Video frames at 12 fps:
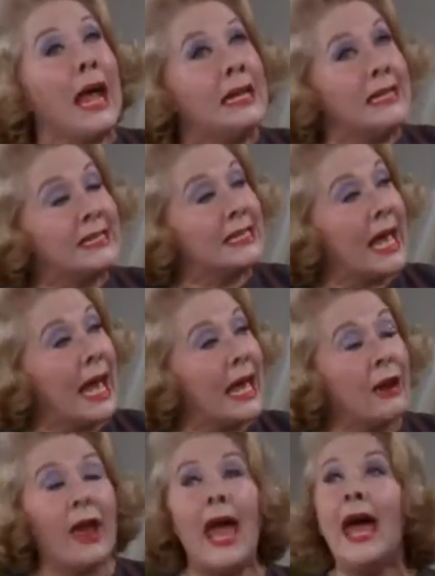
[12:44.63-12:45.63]

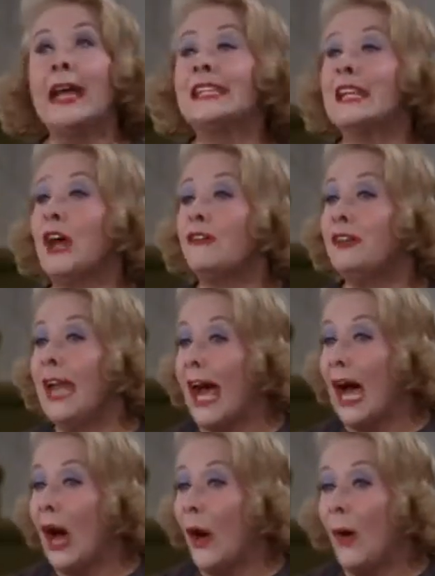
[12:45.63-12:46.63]
desire. As of
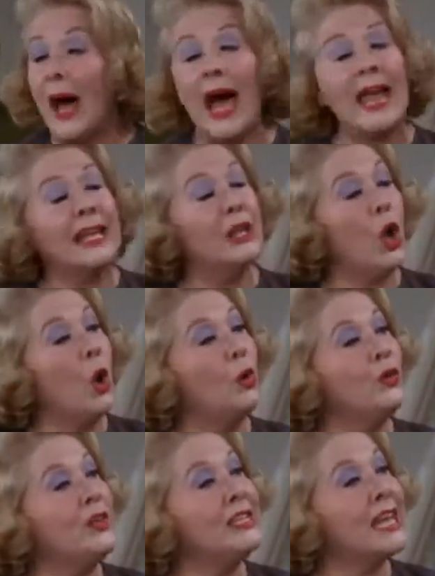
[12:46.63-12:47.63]
now, I can own this